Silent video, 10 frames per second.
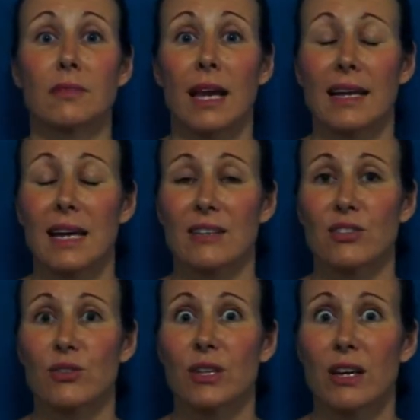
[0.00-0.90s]
And as
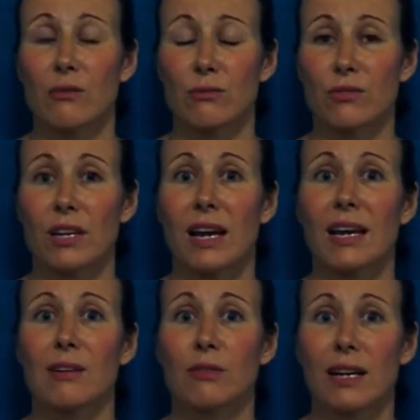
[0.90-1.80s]
you get
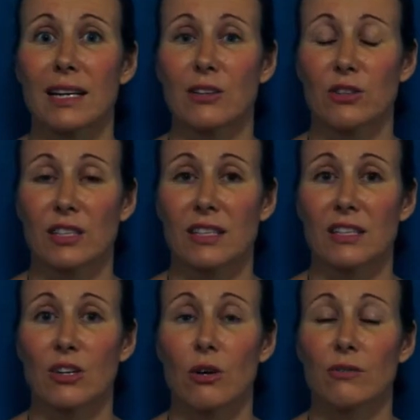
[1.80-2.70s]
really, really good at
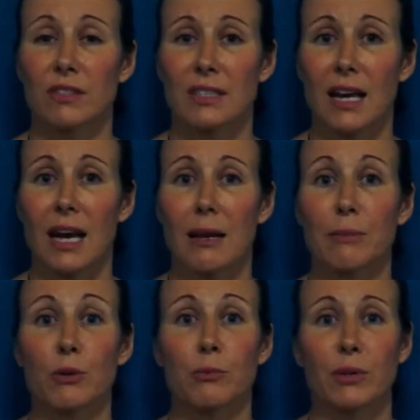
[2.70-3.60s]
it over time,
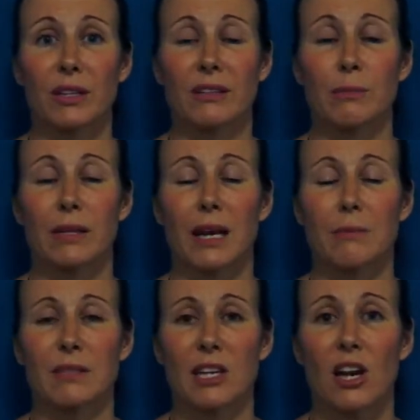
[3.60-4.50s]
your breath
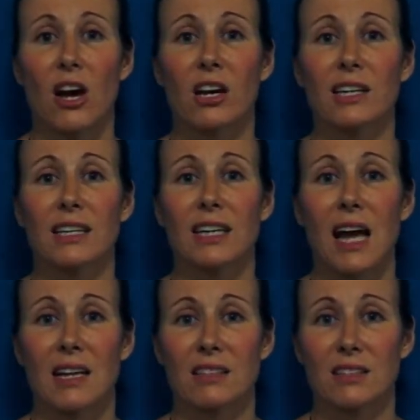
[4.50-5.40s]
becomes longer
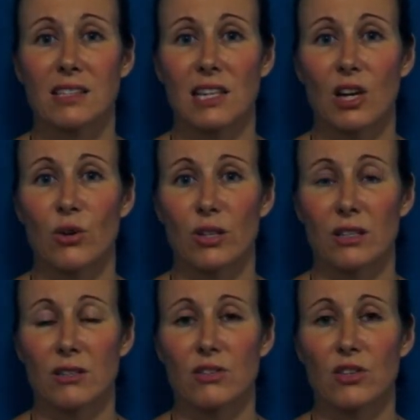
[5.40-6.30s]
and slower.
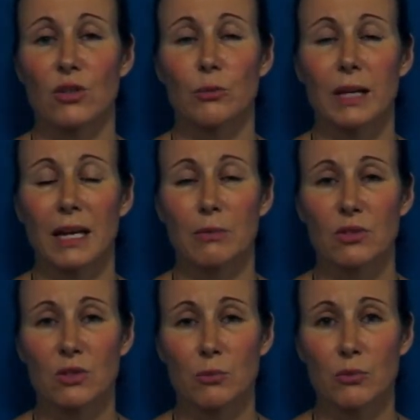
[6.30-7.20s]
So you'll be able
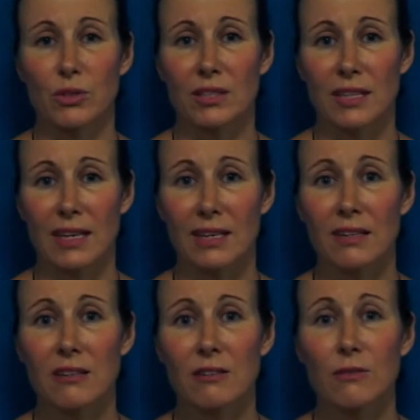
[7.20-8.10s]
to breathe
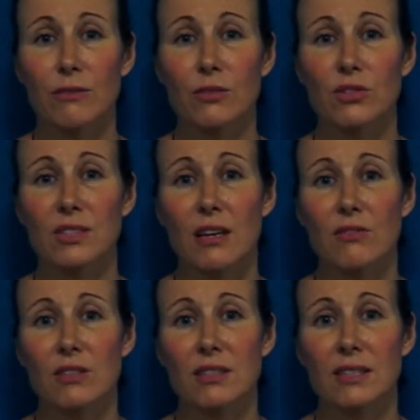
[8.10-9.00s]
in for
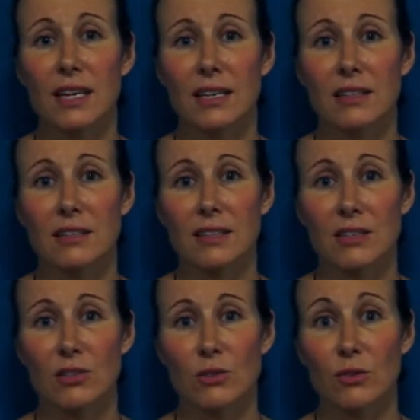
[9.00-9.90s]
7 seconds
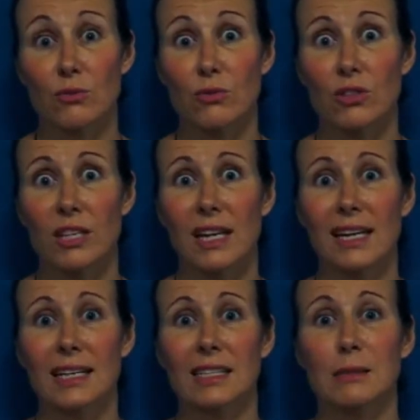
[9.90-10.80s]
as you
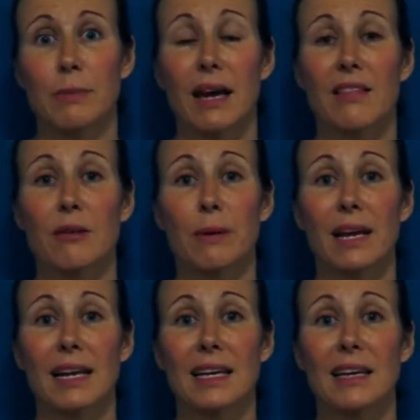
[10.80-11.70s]
really expand the
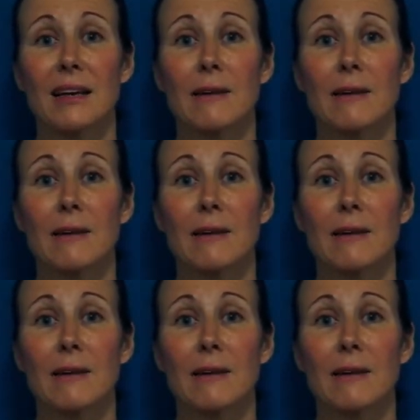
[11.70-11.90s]
belly,